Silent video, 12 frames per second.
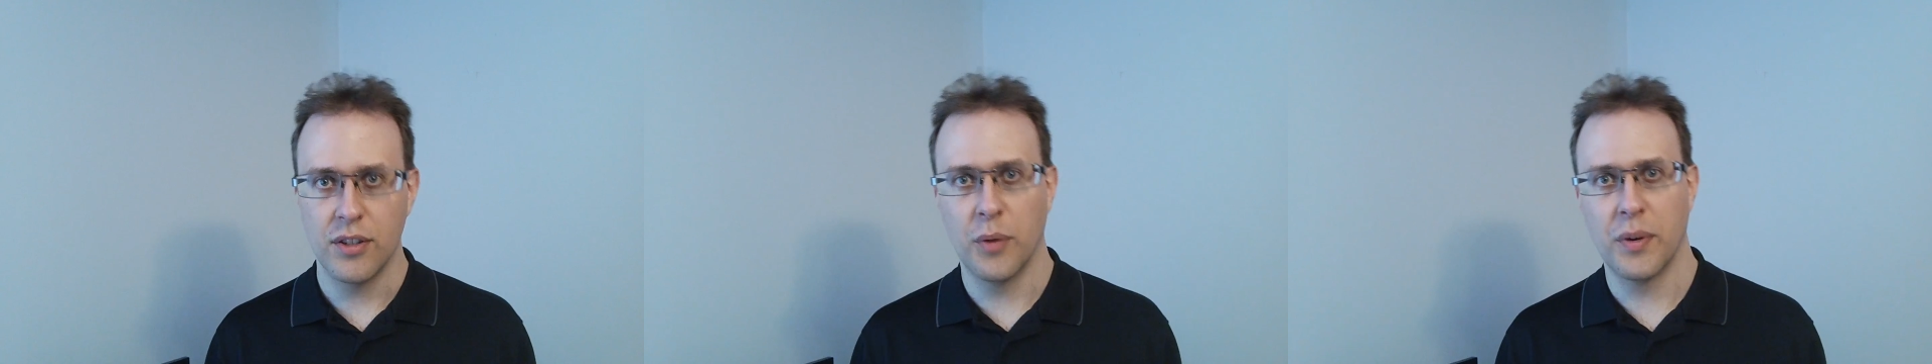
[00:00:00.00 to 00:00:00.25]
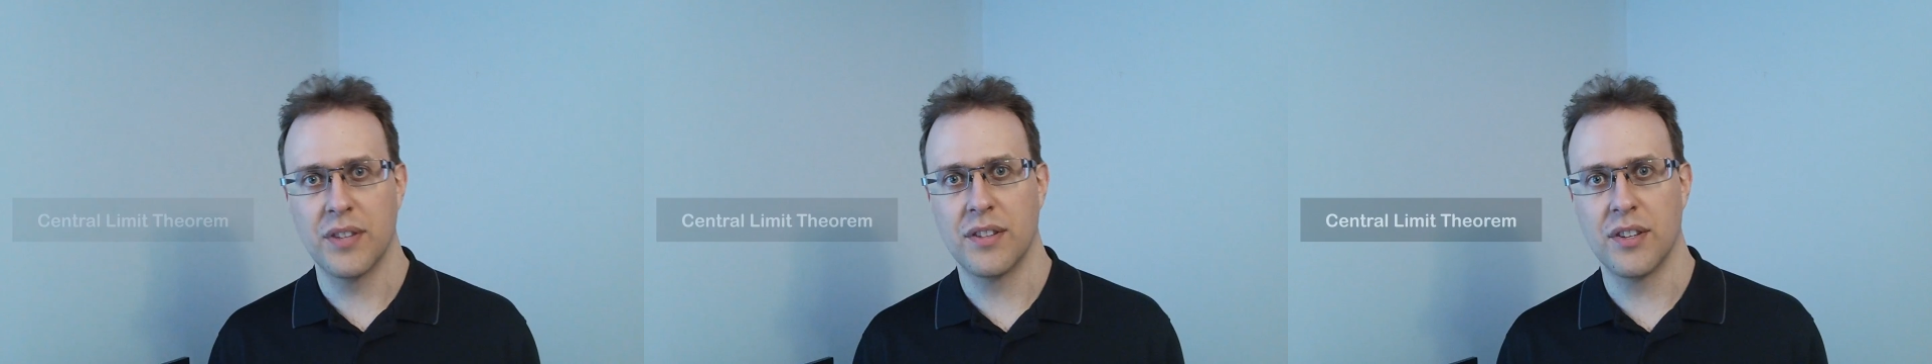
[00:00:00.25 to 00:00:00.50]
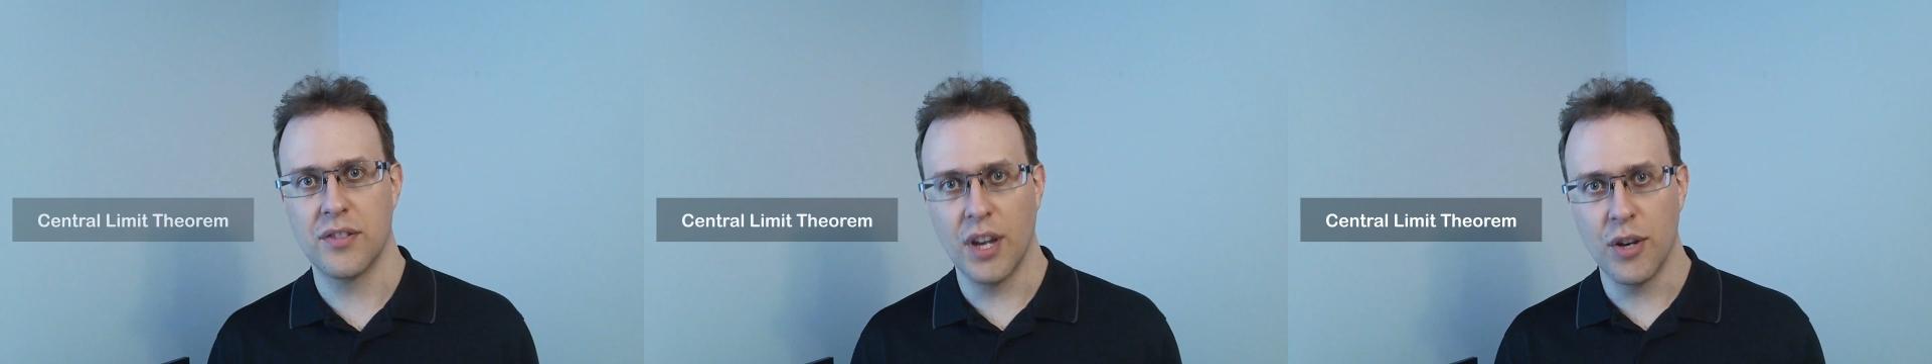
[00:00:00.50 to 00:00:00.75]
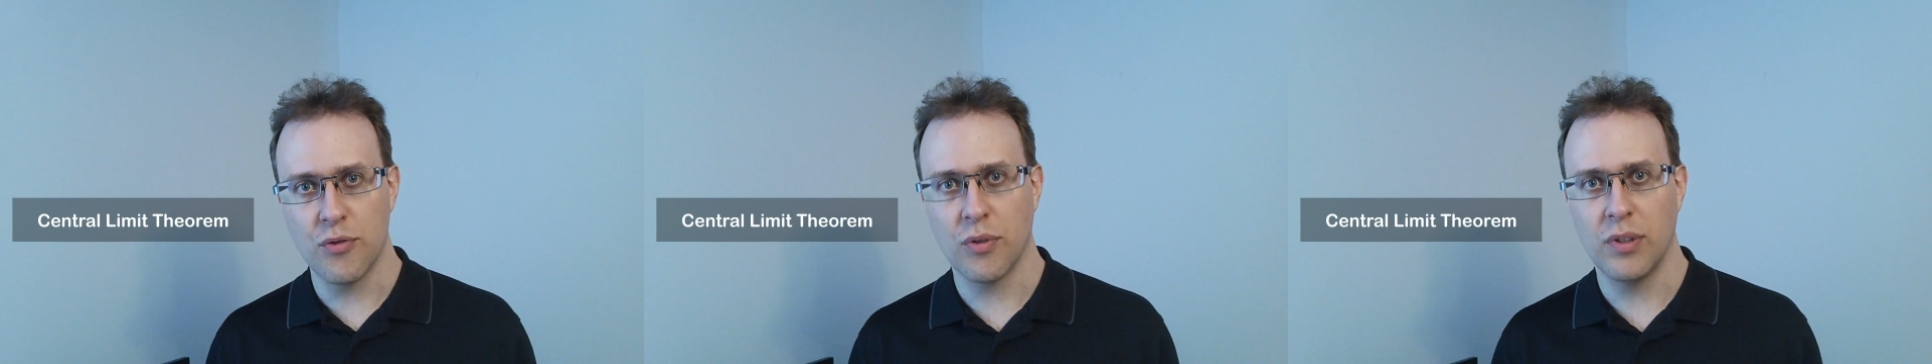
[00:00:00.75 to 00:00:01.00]
known as the
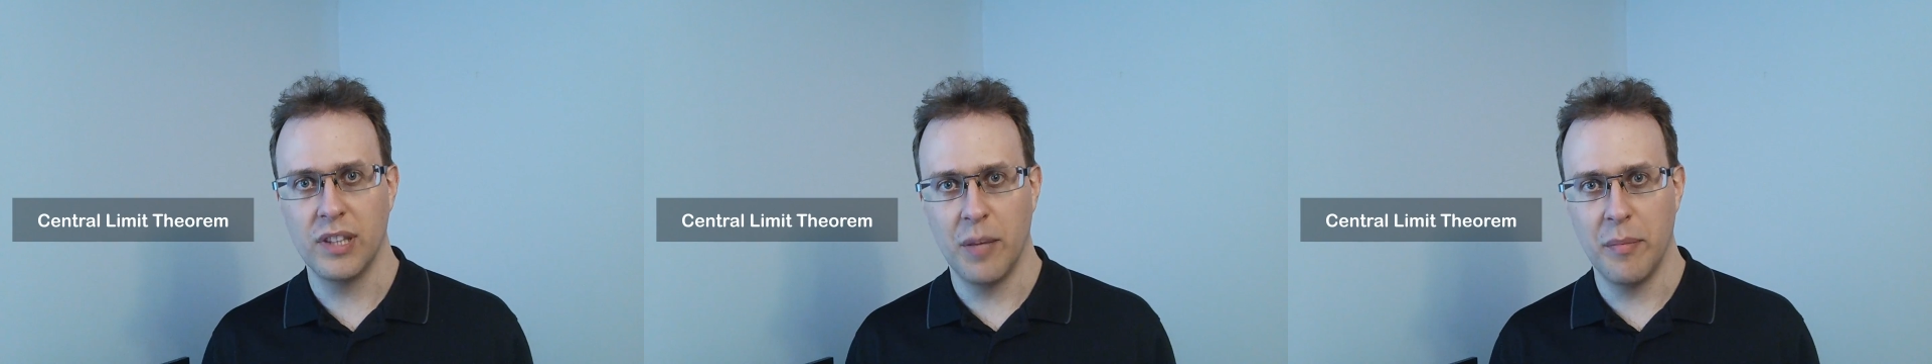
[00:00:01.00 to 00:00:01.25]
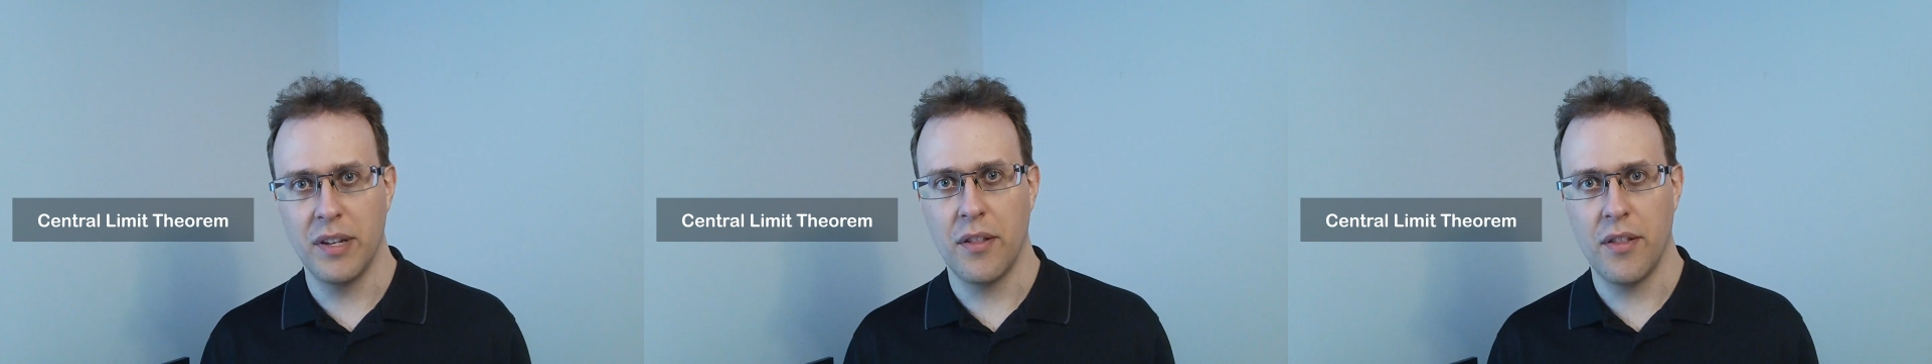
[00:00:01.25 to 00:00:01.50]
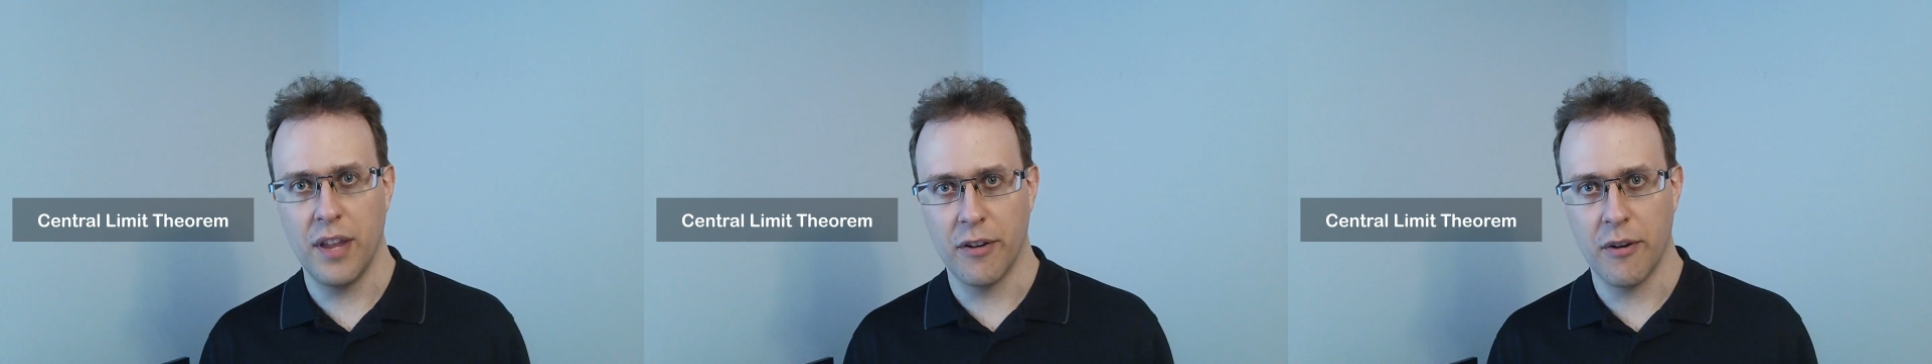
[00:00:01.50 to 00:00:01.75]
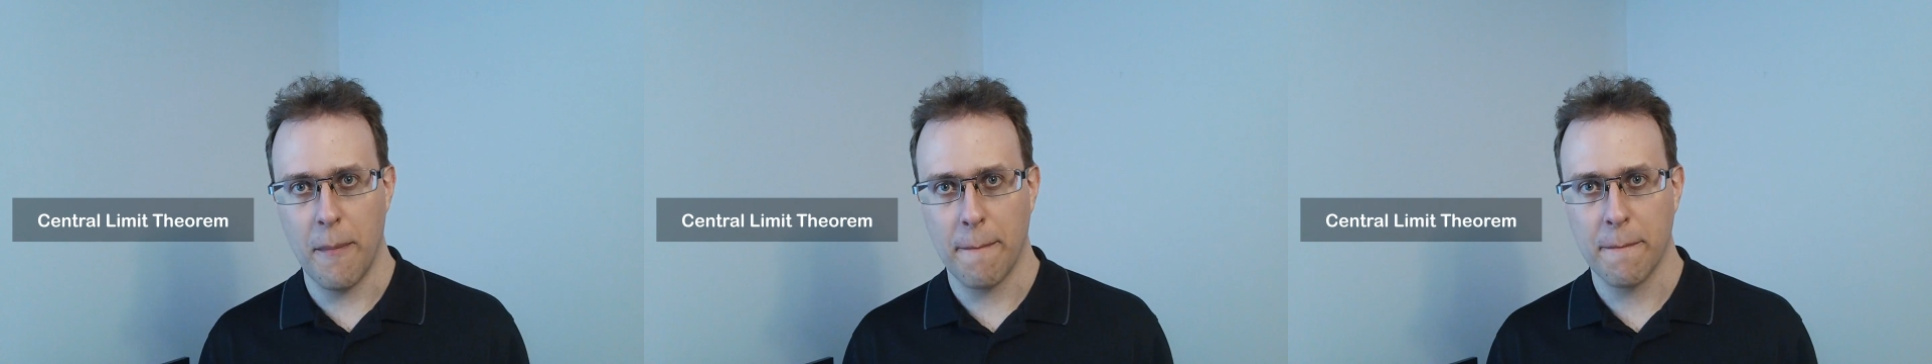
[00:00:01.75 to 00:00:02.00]
central limit
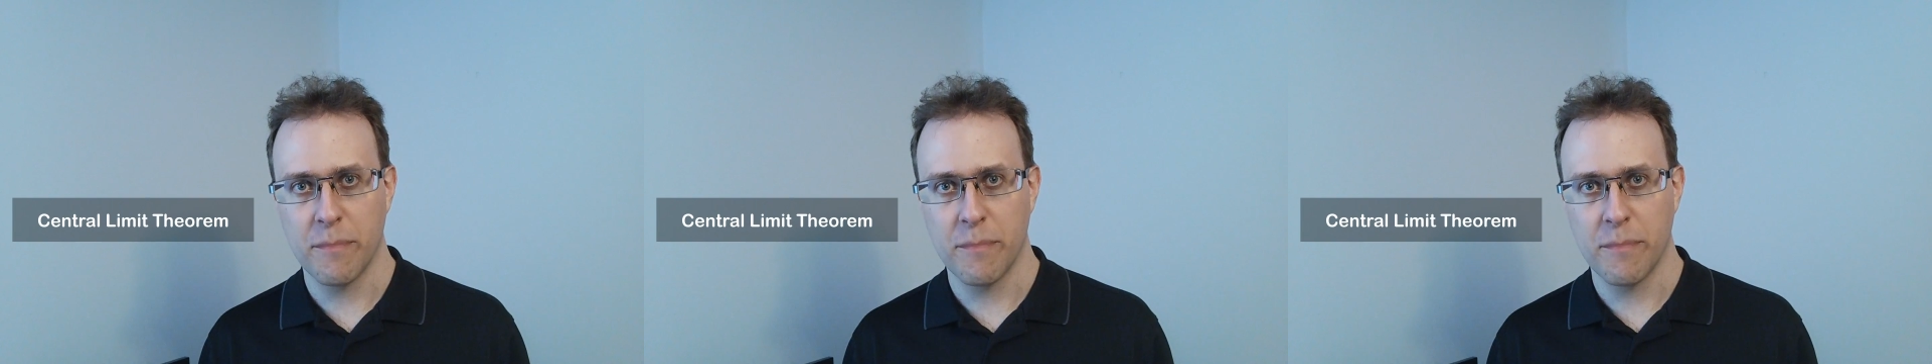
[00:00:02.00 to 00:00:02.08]
theorem